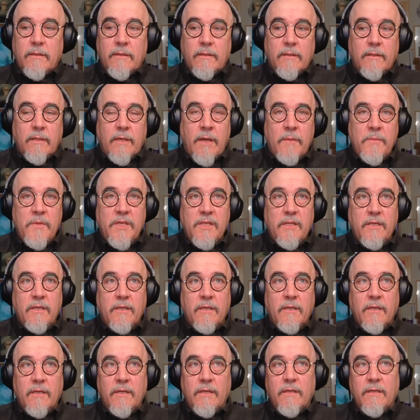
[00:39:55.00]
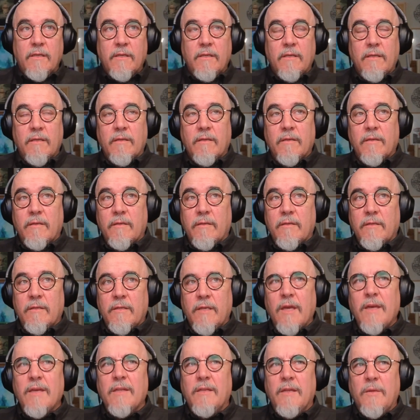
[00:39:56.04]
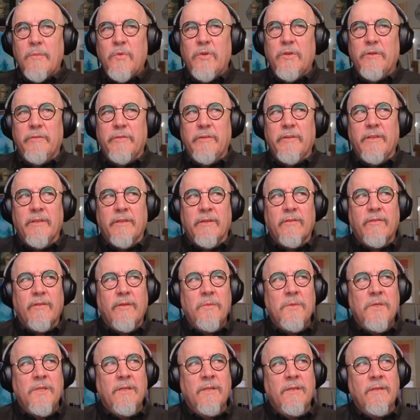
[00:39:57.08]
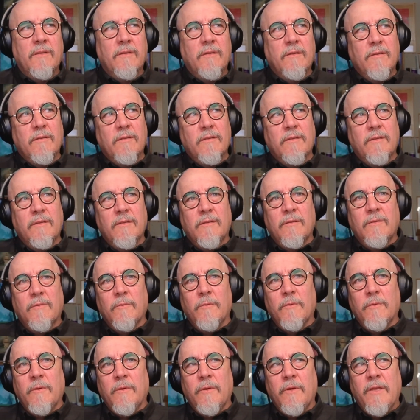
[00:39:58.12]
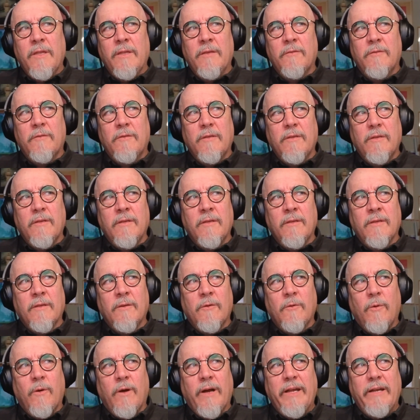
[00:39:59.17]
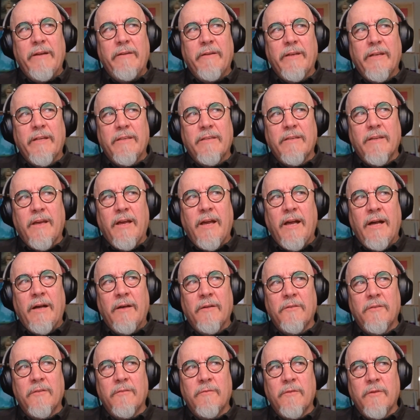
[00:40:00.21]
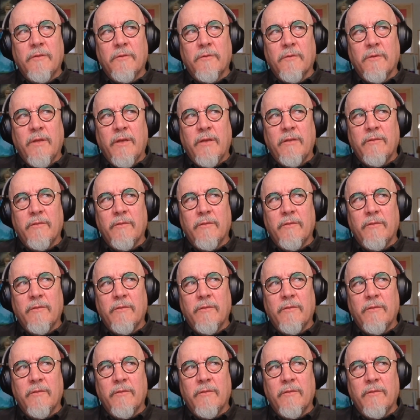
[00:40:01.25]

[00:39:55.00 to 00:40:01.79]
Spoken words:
I mean, yeah, a number of things. I mean, in inquiring into how to visualize the